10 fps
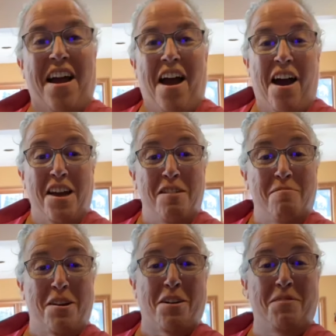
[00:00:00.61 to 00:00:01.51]
Hi and
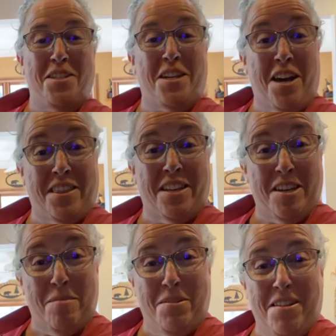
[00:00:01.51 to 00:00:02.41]
welcome to Cut the
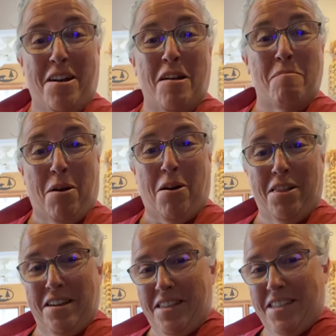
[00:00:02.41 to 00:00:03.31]
Kibble. I'm
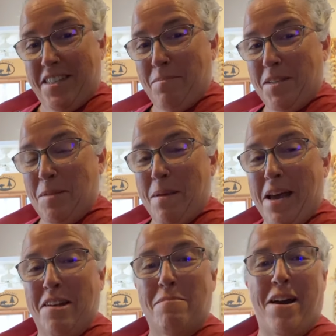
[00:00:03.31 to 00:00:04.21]
Paula and this is Miss
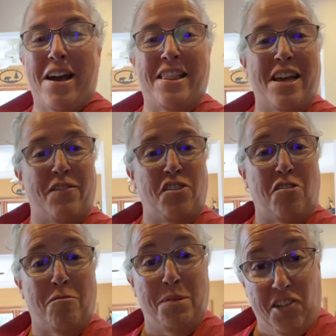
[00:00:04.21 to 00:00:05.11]
Bella, my
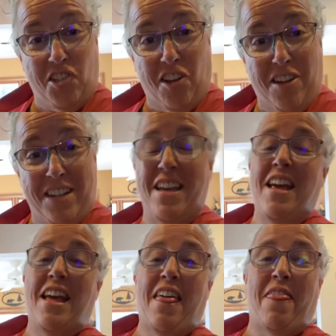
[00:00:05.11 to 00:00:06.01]
11-year-old Bichon
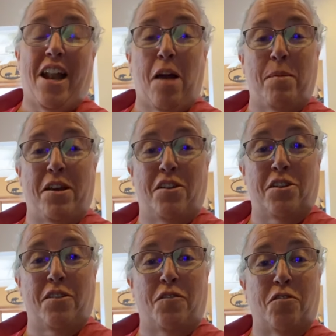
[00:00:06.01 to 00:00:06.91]
that I've been
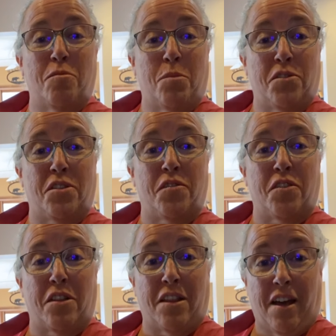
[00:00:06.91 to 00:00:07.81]
cooking for most of
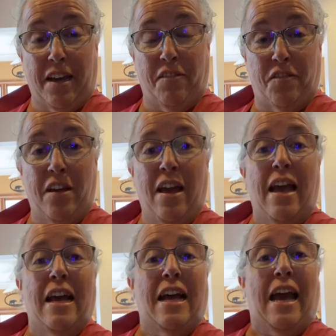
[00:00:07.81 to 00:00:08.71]
her life.
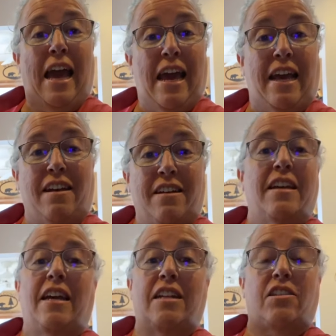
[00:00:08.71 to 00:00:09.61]
Hey,
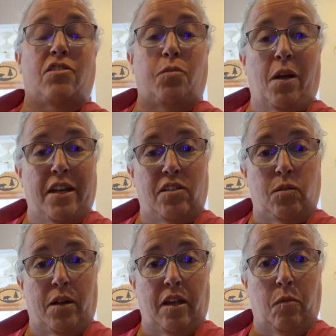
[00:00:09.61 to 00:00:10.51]
it's
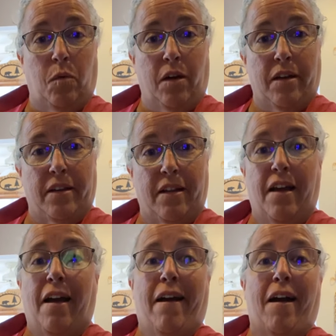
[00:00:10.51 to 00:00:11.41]
2021.
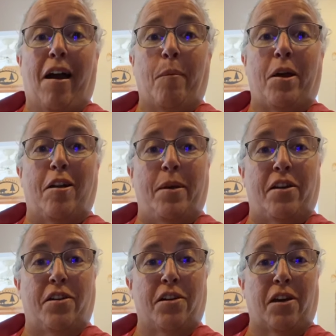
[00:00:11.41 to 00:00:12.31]
I'm going to be
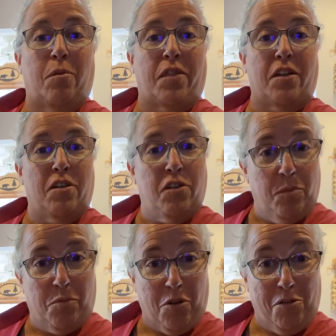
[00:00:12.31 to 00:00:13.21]
cooking with a
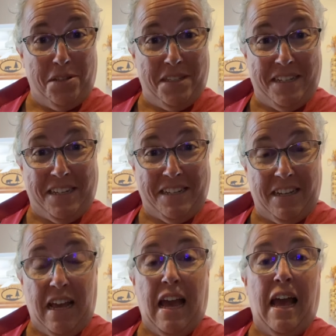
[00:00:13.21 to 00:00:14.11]
new protein
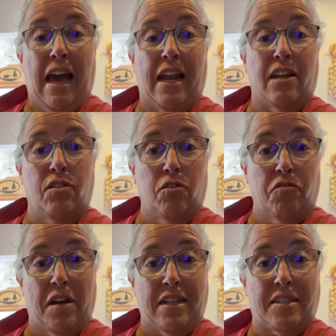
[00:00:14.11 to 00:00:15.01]
and a new
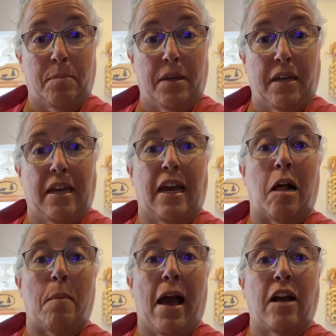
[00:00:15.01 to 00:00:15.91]
recipe, and
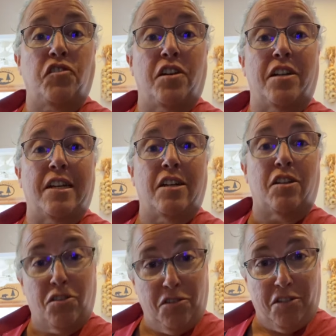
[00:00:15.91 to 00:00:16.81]
I'm actually going to
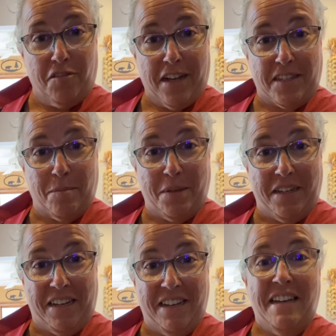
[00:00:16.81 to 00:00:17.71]
include the
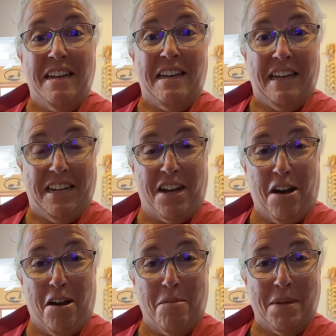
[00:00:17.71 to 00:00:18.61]
recipe in
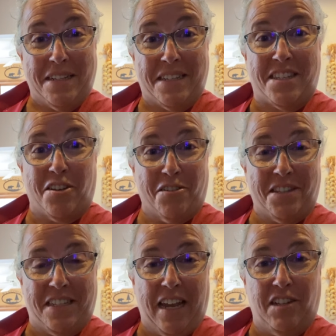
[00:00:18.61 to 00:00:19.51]
comments, so
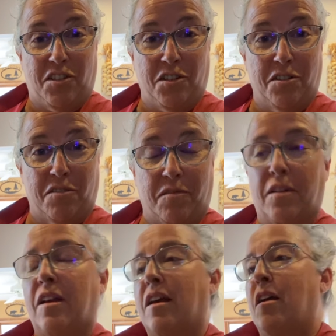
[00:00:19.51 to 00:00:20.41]
stay tuned.
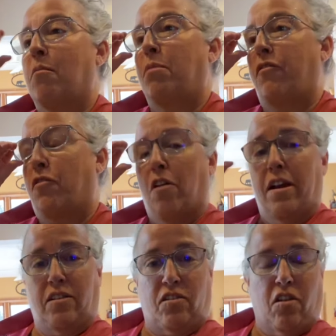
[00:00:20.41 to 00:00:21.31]
Before I
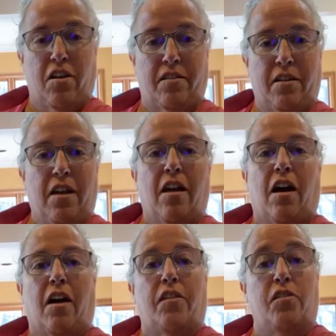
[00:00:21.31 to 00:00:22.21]
start,
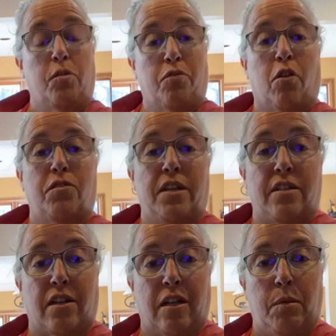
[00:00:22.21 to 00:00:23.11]
the new protein
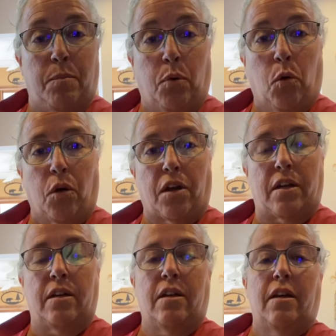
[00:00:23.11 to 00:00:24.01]
is going to be
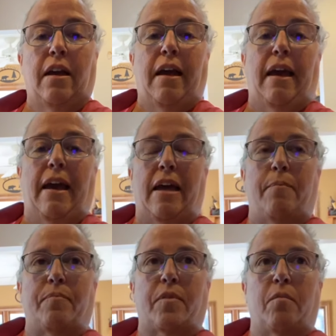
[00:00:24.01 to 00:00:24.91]
pork.
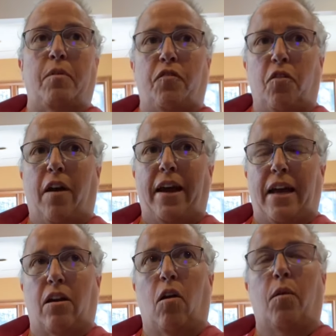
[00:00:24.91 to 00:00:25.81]
And before I
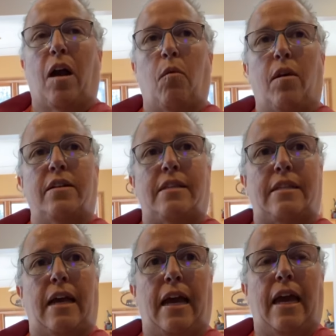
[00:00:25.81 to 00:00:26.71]
get going, I want to
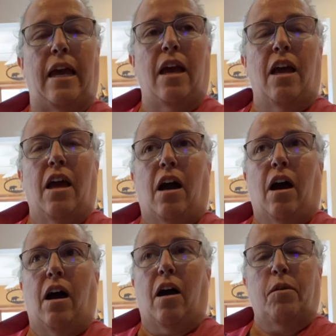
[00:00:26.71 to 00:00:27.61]
say
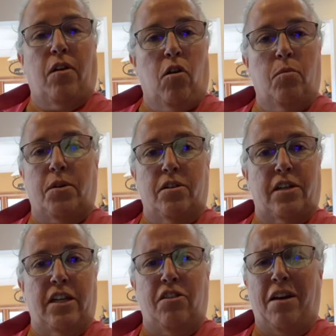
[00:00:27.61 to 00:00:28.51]
with home
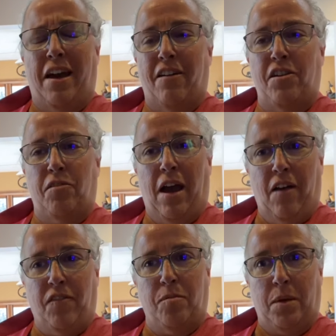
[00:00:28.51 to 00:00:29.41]
cooking, you
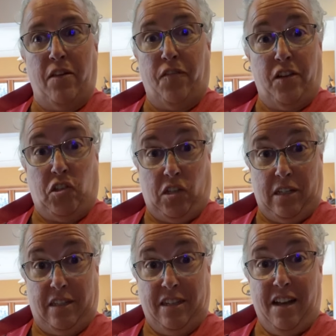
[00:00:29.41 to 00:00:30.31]
have to be
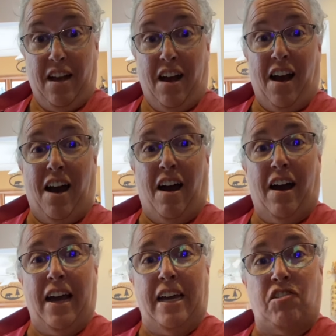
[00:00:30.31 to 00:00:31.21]
efficient.
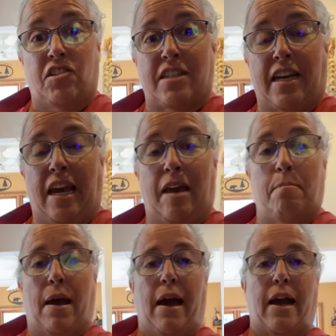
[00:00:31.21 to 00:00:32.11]
I just came
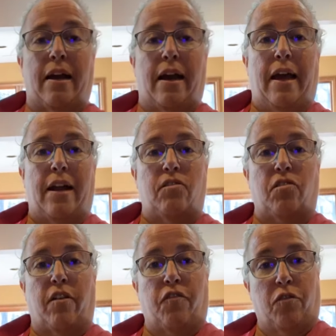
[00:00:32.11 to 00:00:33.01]
back. I had to
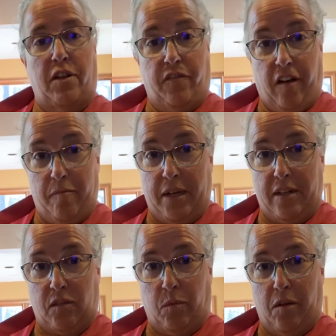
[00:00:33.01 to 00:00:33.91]
drive 45
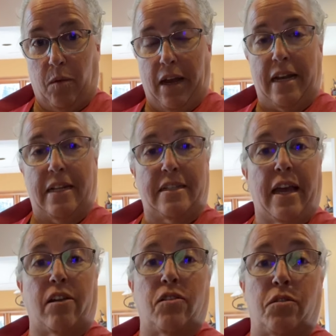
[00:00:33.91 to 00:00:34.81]
minutes one way to
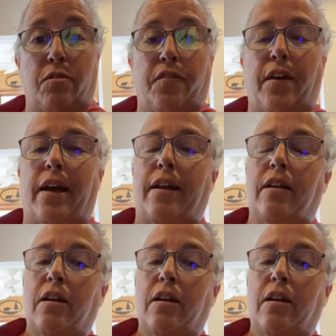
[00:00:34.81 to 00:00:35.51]
take her to a vet